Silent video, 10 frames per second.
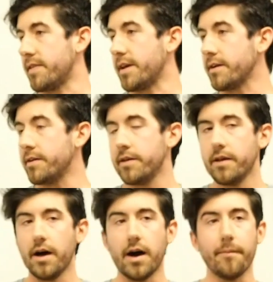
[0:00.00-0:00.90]
thing.
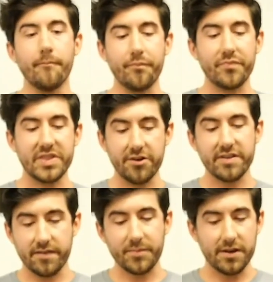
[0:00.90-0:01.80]
There
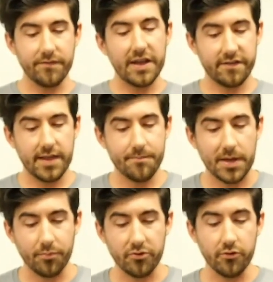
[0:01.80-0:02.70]
is some convention that
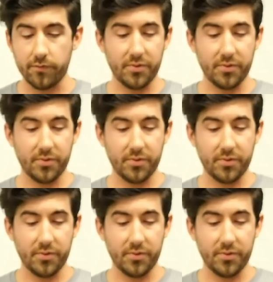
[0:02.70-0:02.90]
people use,